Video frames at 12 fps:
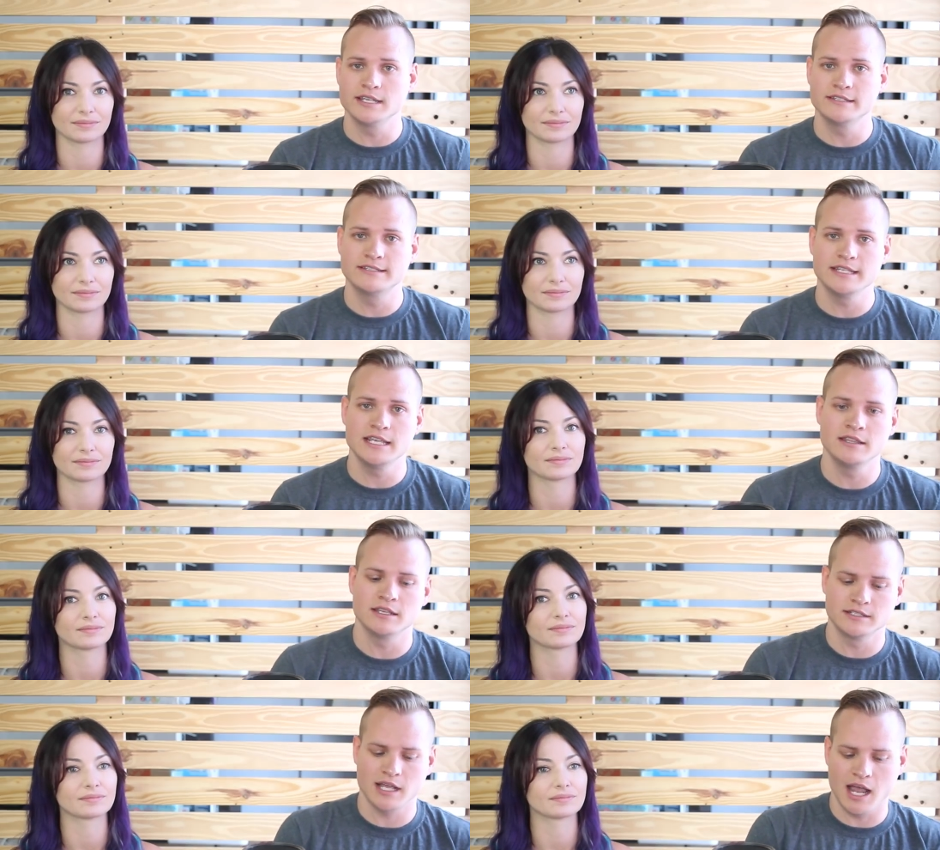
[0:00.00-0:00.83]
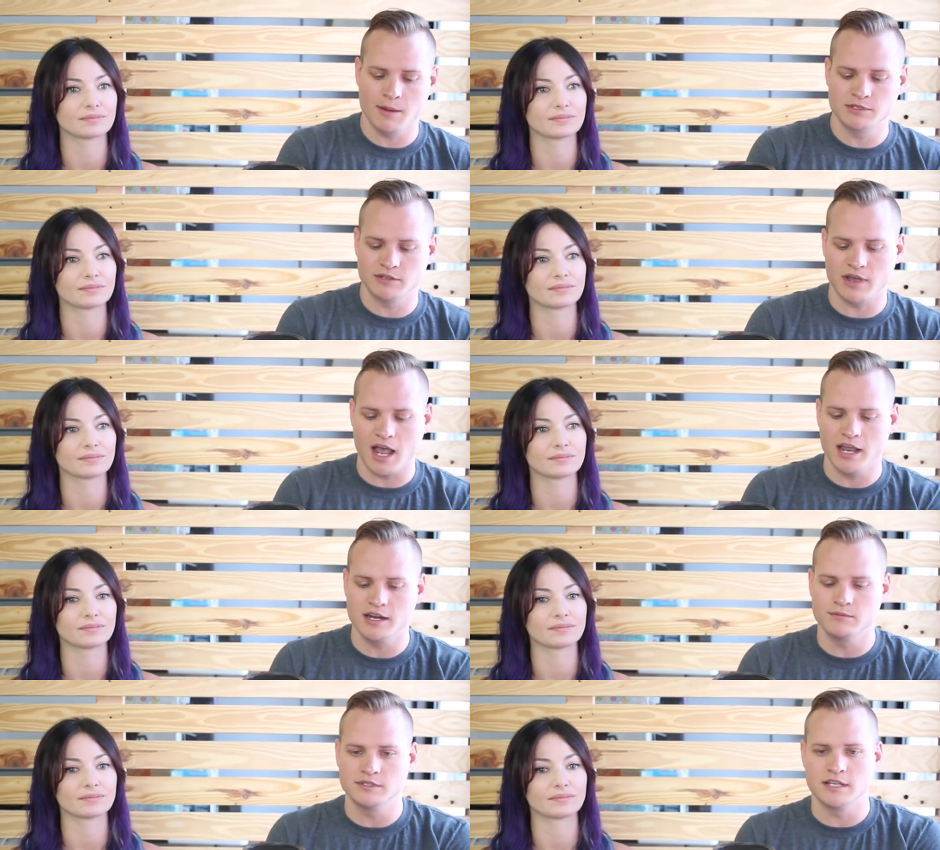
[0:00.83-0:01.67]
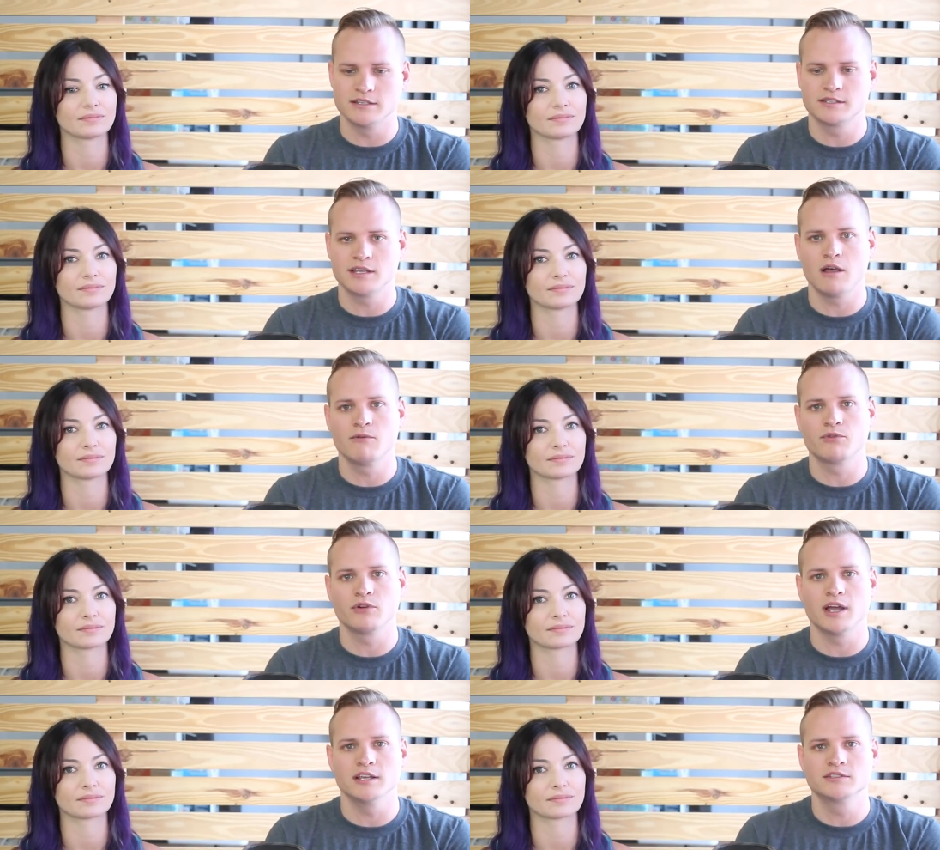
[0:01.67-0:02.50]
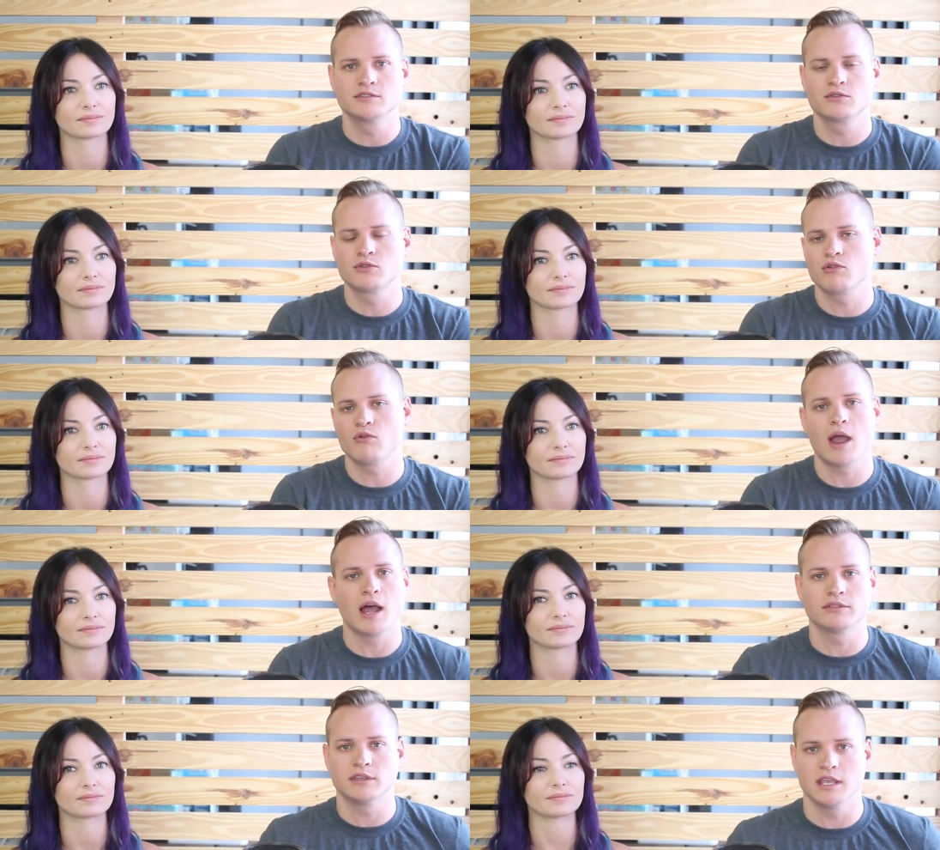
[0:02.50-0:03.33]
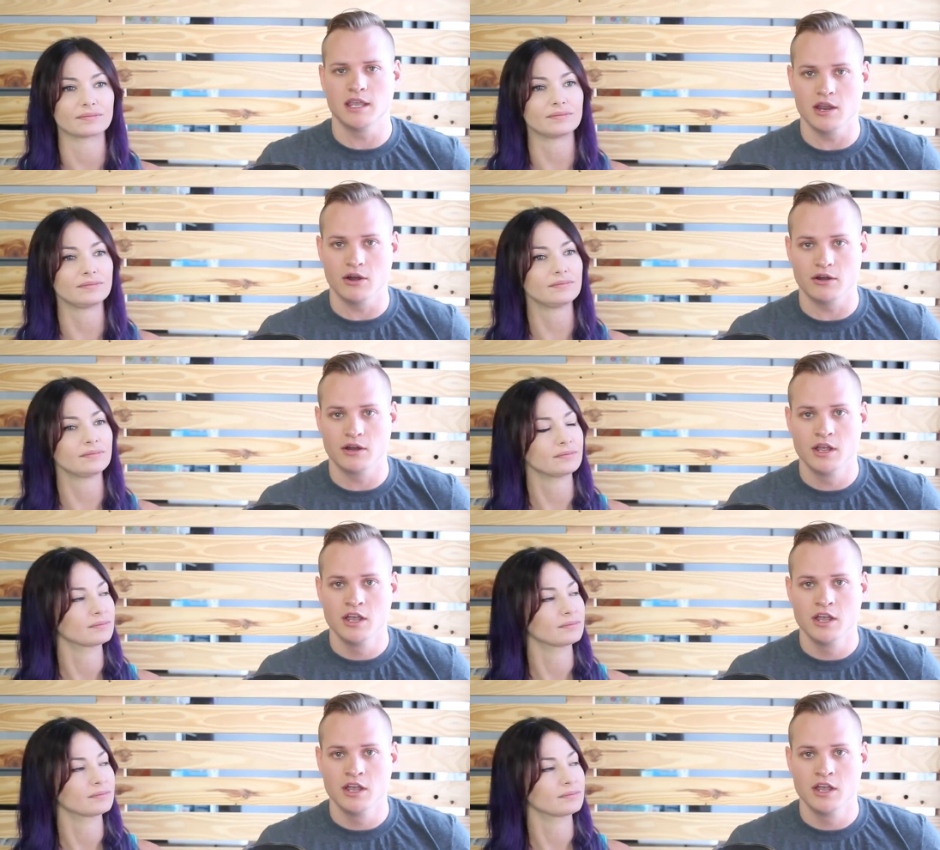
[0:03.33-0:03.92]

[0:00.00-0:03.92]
Speaker 1: can see the types of items that sell for us throughout the year.